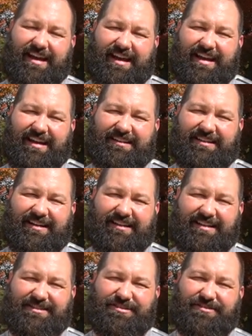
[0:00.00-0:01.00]
and
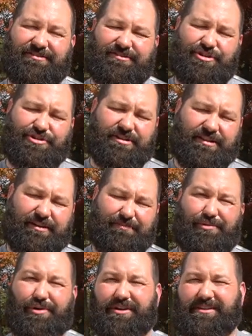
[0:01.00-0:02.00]
that's usually they're
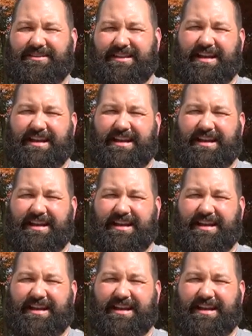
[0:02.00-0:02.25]
born at